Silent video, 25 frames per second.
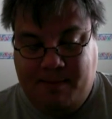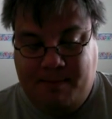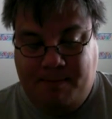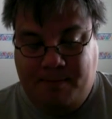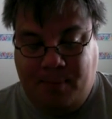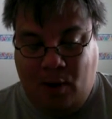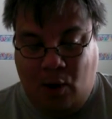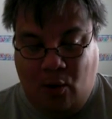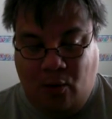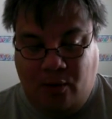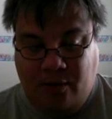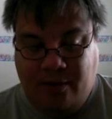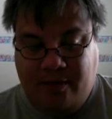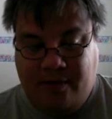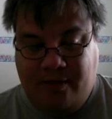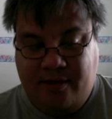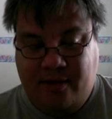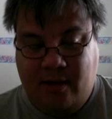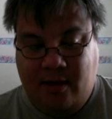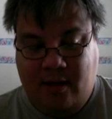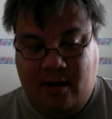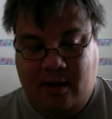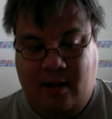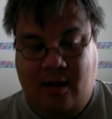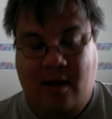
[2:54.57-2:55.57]
Both
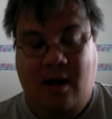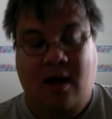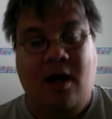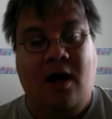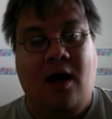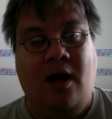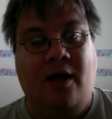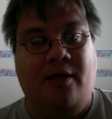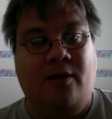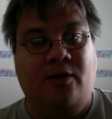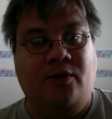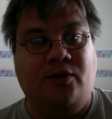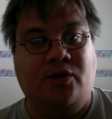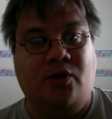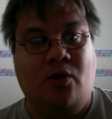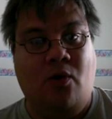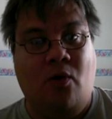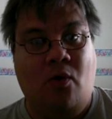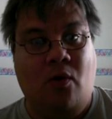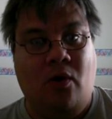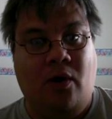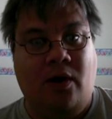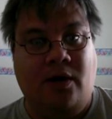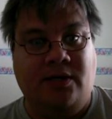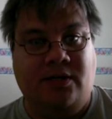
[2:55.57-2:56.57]
of those
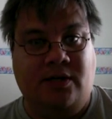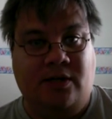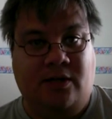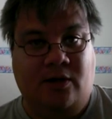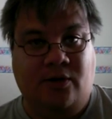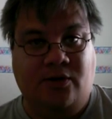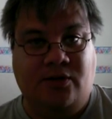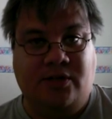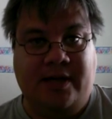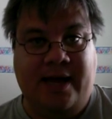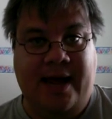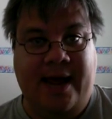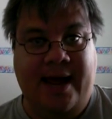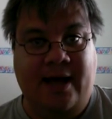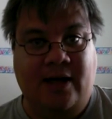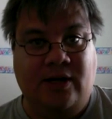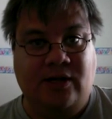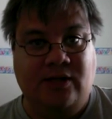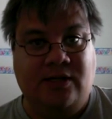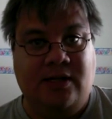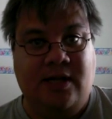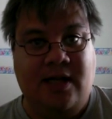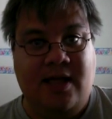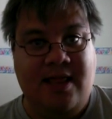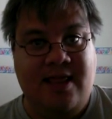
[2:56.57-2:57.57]
chords and those
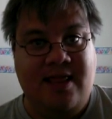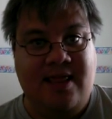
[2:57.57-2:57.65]
scales,